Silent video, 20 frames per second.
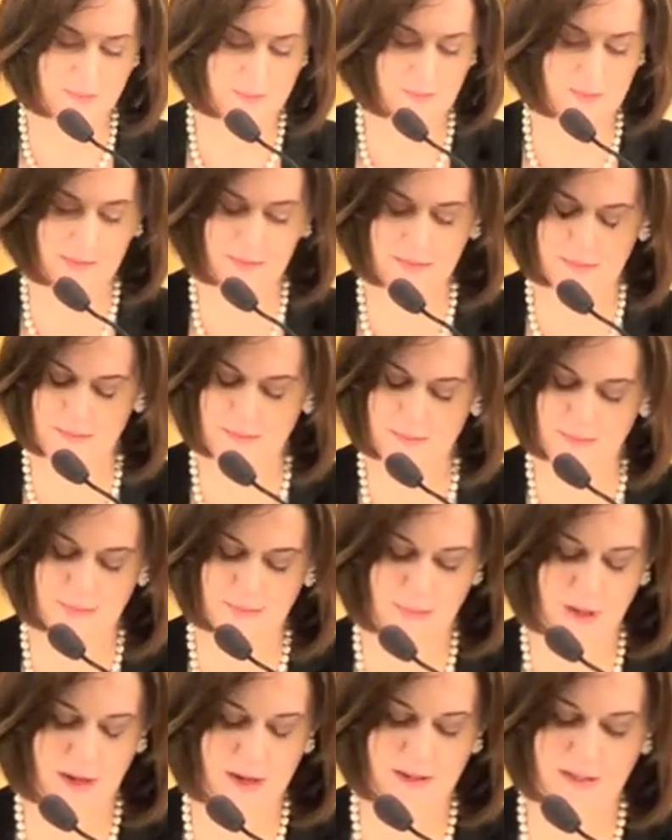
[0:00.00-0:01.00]
the
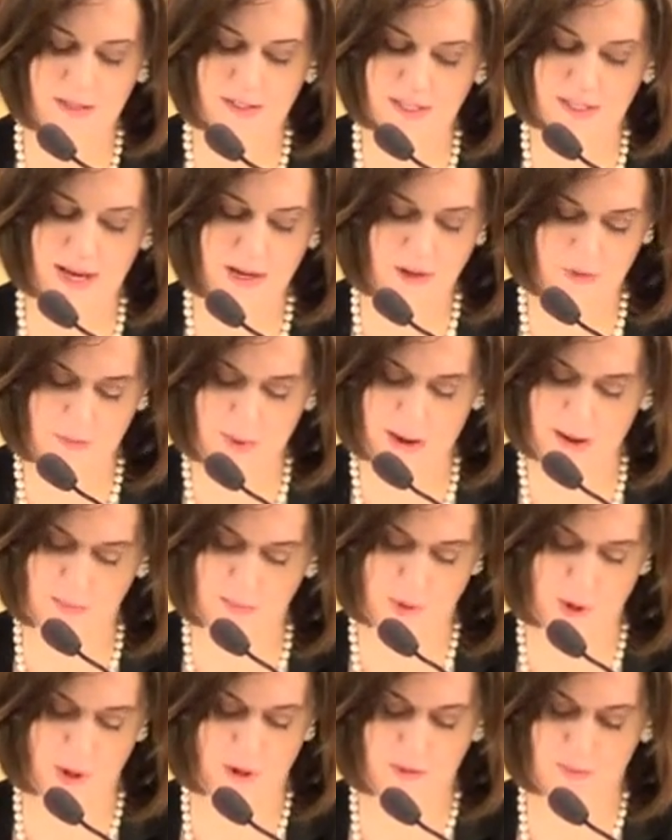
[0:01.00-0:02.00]
state of
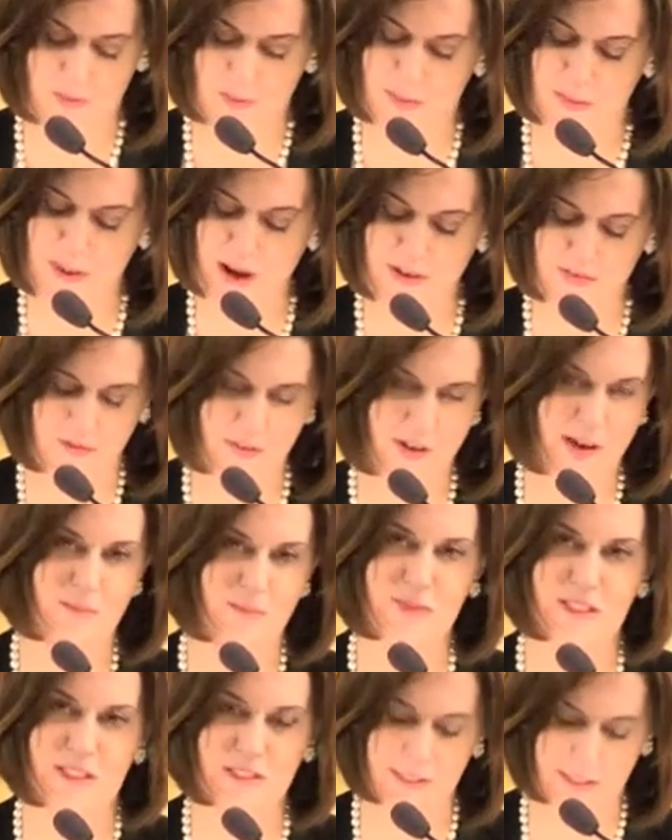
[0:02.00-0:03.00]
my birth, where my
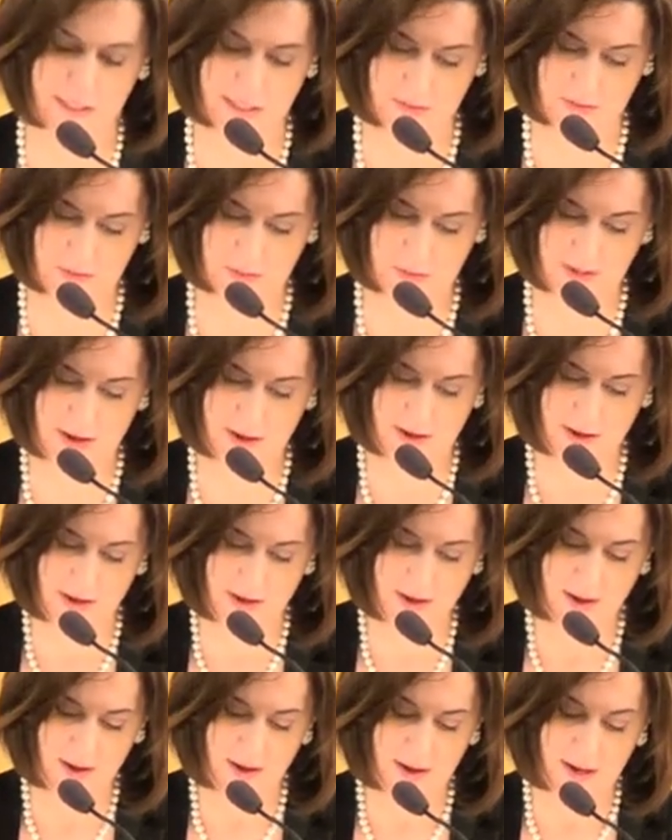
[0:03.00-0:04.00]
family lives.
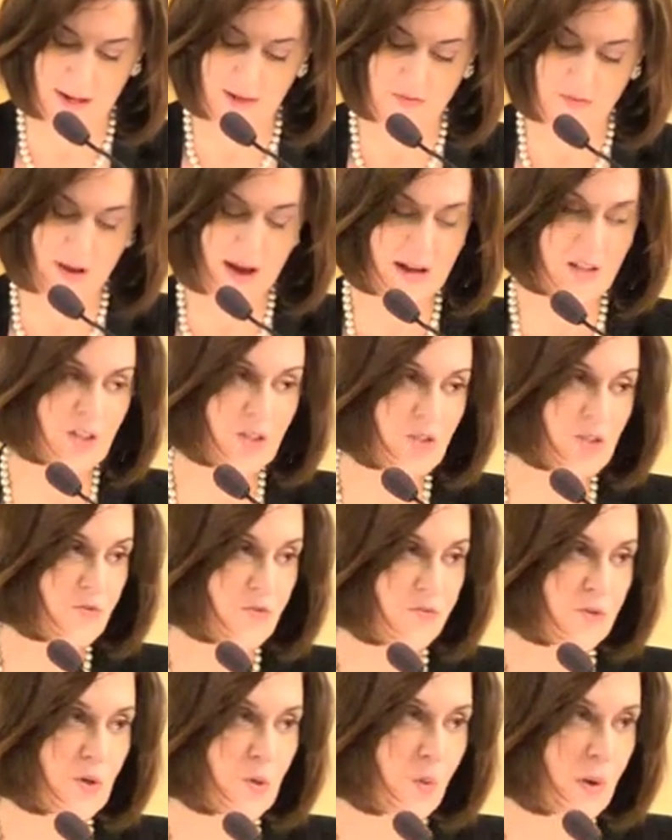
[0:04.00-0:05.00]
In fact,
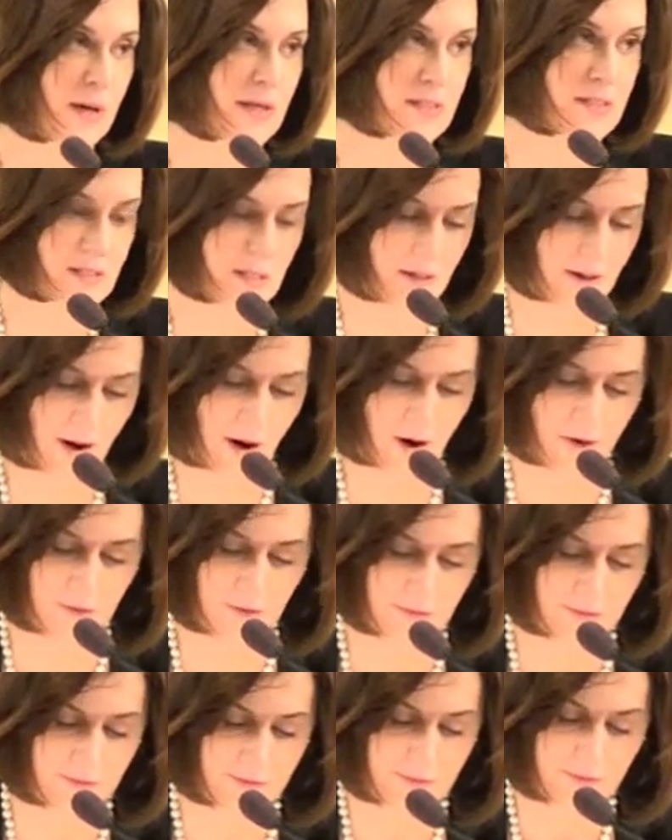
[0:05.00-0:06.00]
just a few weeks
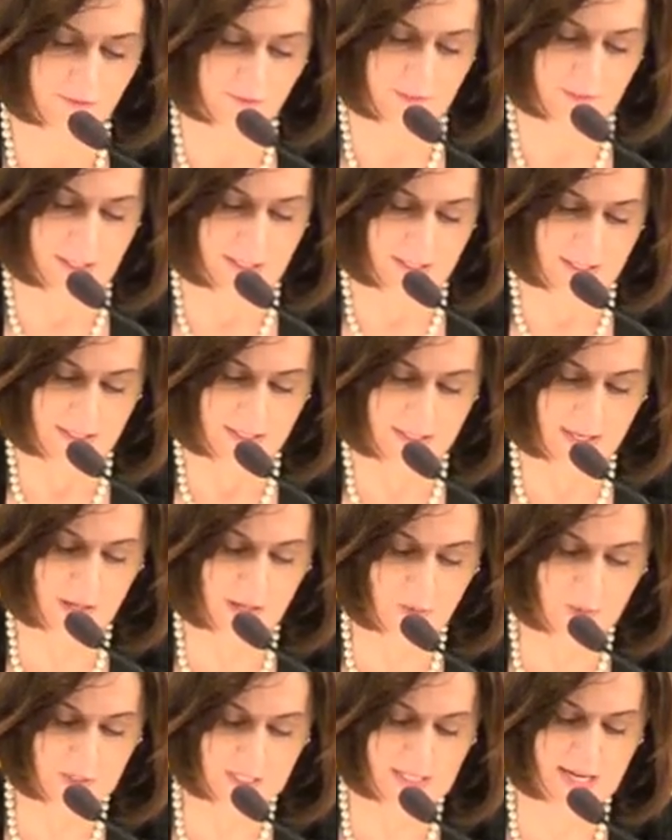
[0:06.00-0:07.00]
ago,
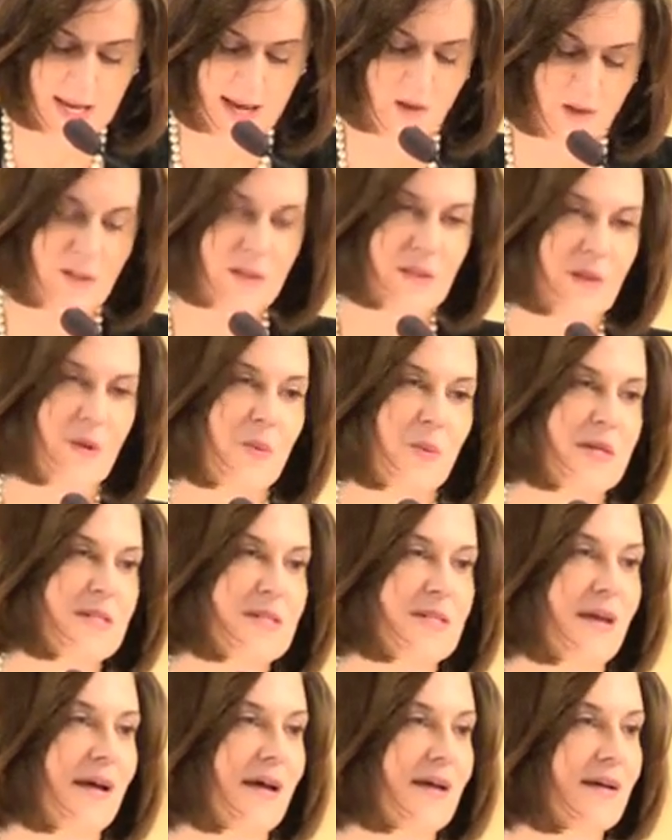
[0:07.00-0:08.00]
Ken was down in
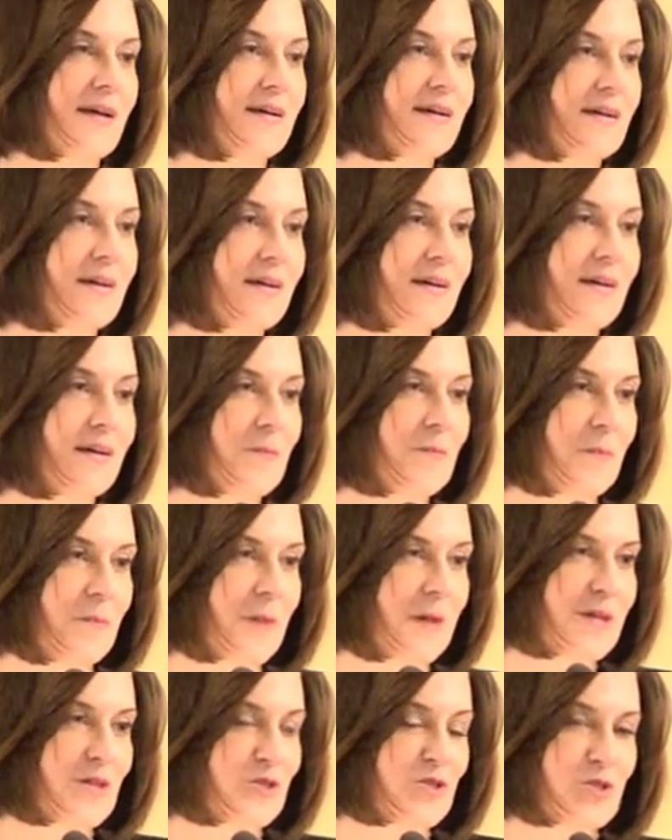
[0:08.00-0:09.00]
Louisiana,
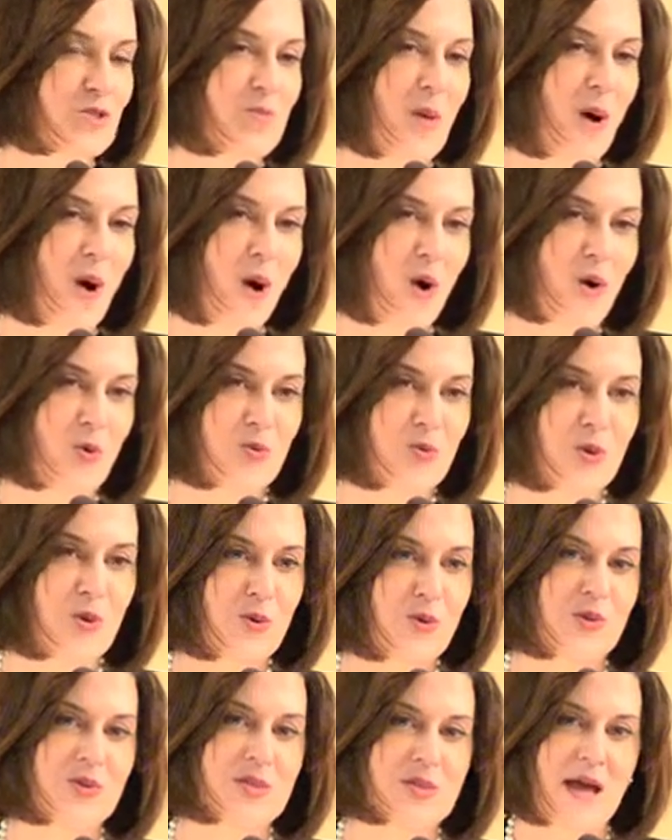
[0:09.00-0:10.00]
in a small
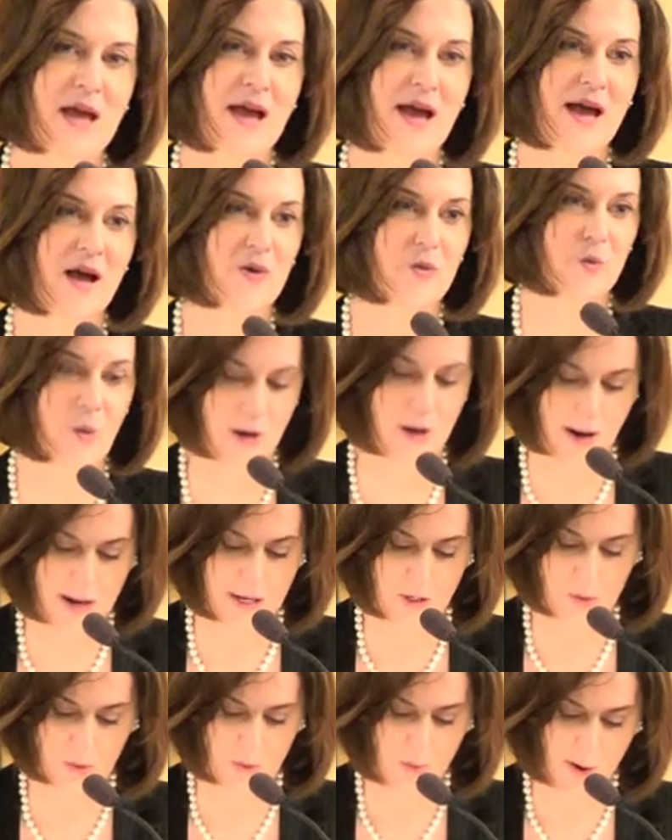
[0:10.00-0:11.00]
rural town
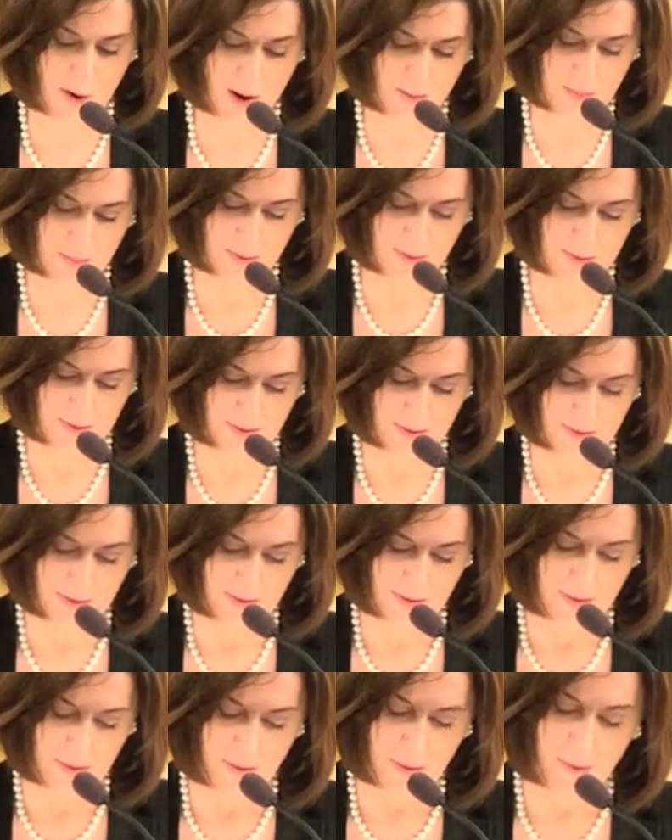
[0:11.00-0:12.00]
where I grew up,
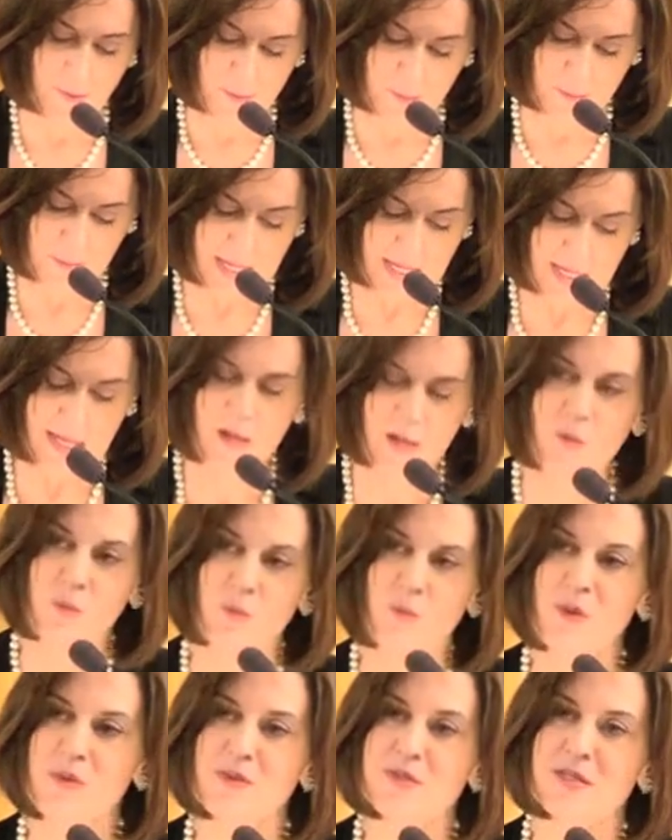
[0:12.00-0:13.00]

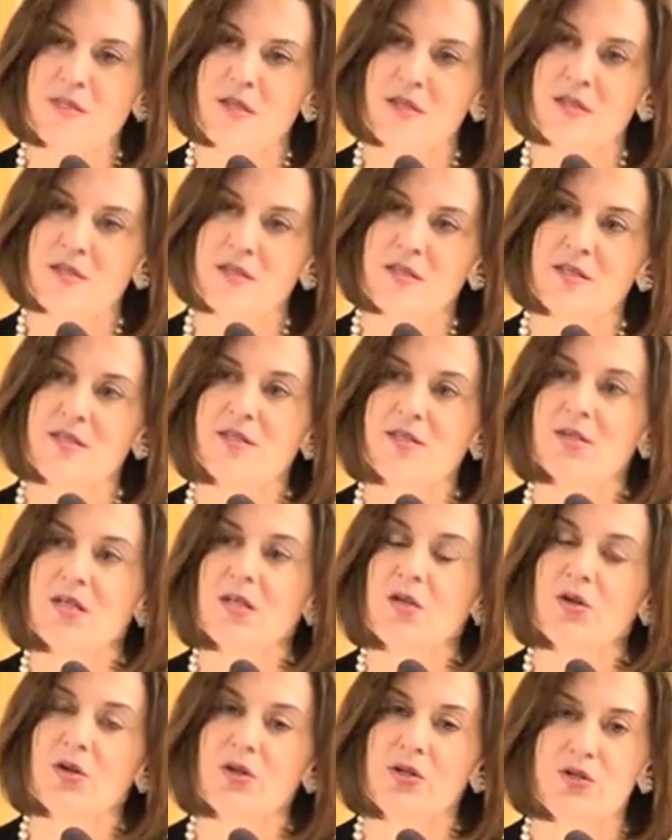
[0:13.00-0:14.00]
meeting with
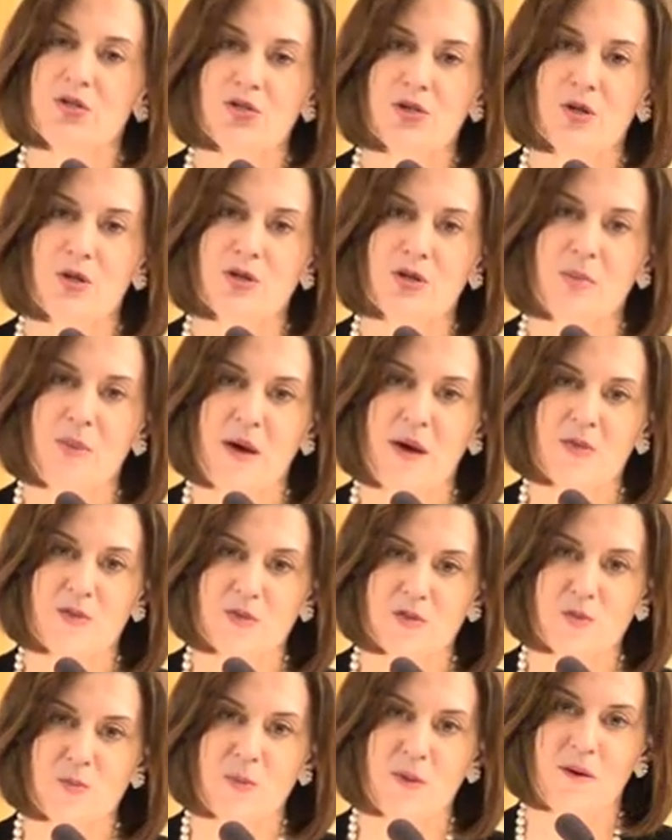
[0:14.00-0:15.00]
citizens still concerned
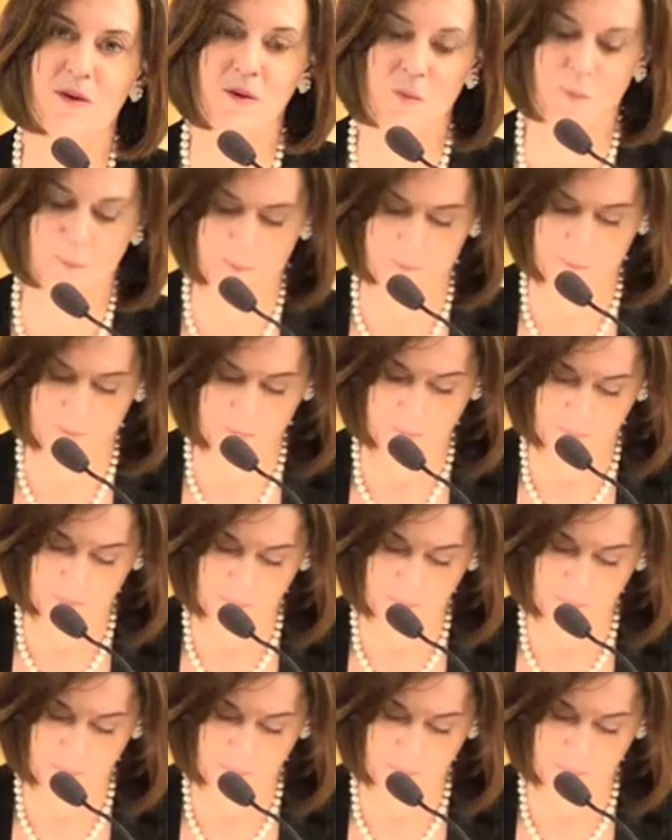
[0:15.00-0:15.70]
about the spill.